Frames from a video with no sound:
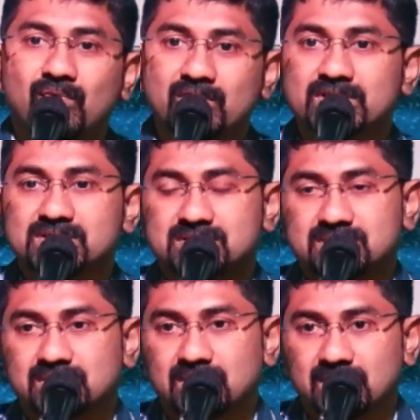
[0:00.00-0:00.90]
one
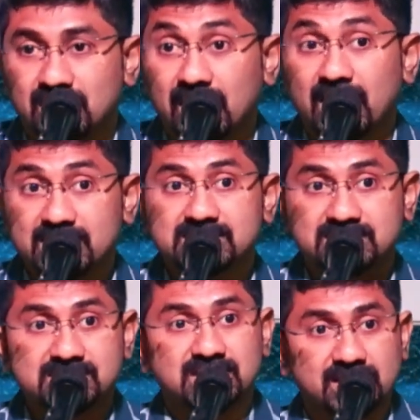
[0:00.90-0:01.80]
was
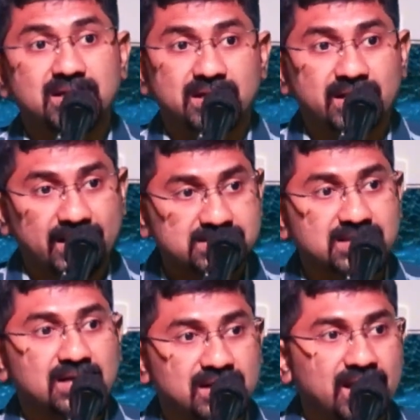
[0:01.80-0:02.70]
last Sunday,
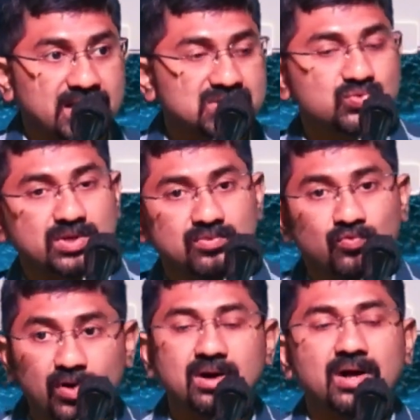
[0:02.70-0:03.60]
exactly as we
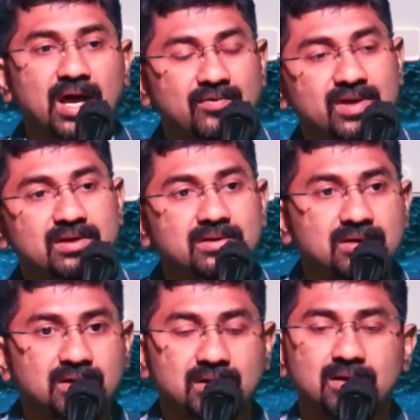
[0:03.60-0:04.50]
were having
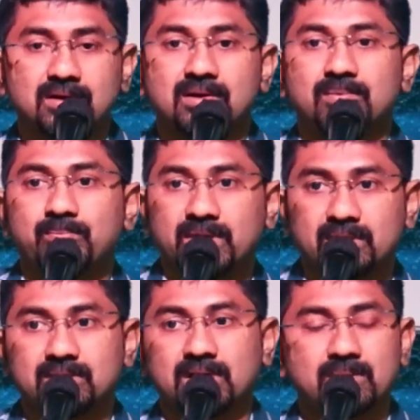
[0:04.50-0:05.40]

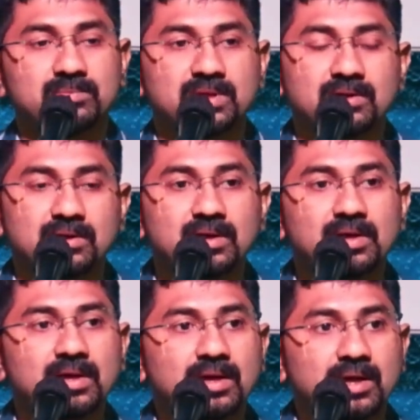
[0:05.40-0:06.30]
prayer time here
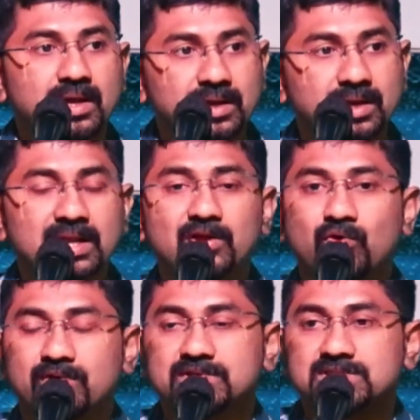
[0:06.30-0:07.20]
in Delhi,
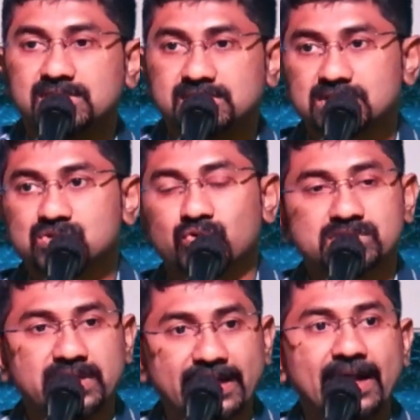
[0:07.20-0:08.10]
one of the churches
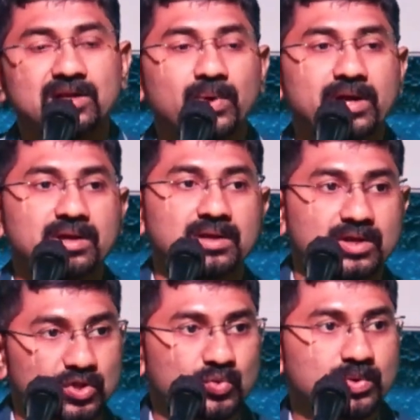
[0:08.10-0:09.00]
was attacked by
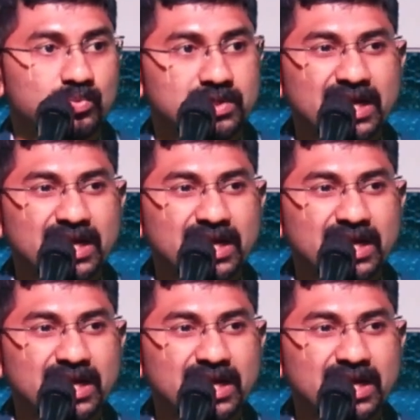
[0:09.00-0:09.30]
Hindu people.